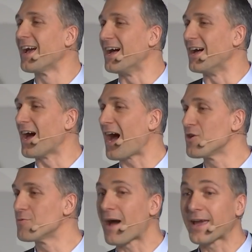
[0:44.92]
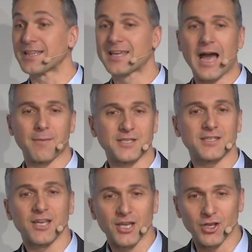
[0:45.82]
higher market
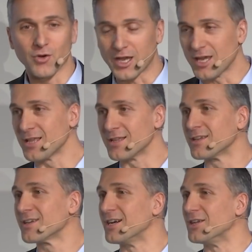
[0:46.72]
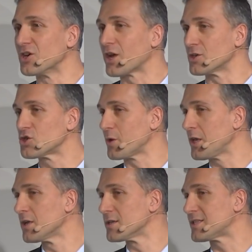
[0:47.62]
caps, you know, in the
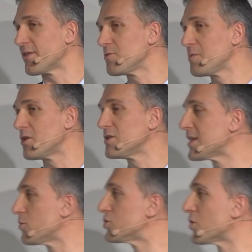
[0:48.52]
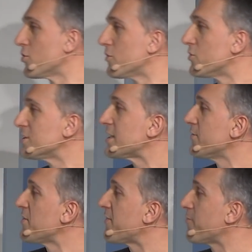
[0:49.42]
country. 7 billion is our turnover.
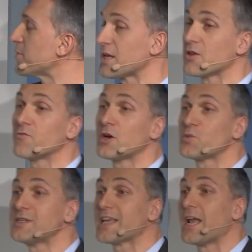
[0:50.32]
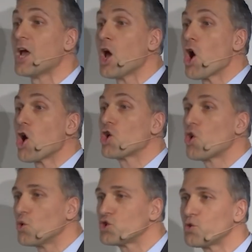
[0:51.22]
75% of what we sell
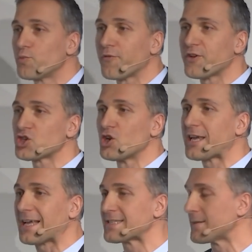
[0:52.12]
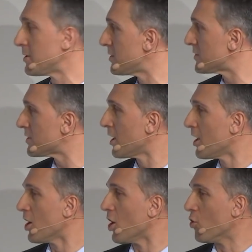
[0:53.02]
goes to professional customers.
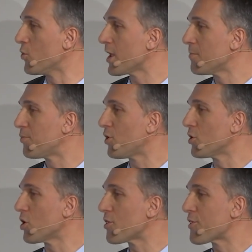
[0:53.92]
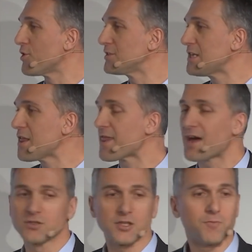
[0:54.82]
We employ
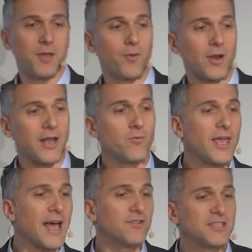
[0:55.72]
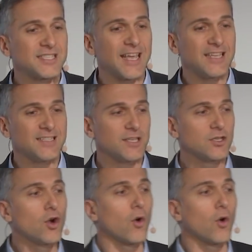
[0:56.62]
30,000 people, and we have a stated